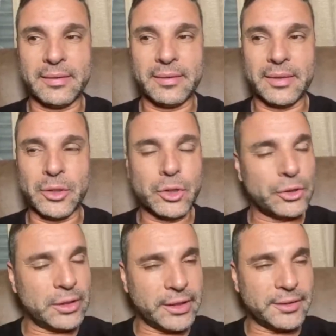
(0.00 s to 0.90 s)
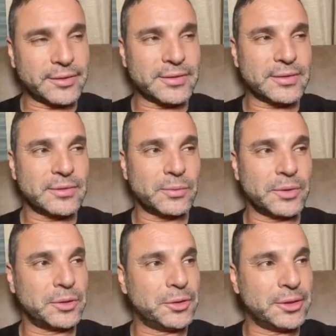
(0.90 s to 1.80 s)
good leaders
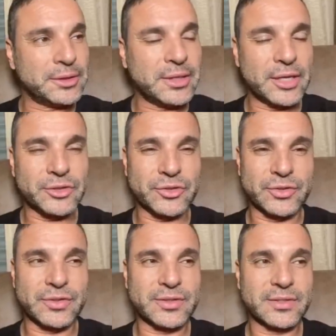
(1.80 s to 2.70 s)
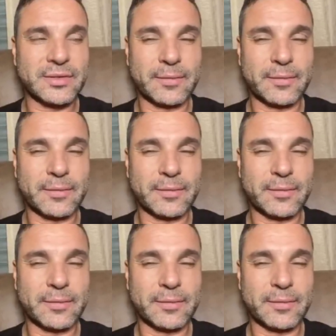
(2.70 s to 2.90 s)
with good intentions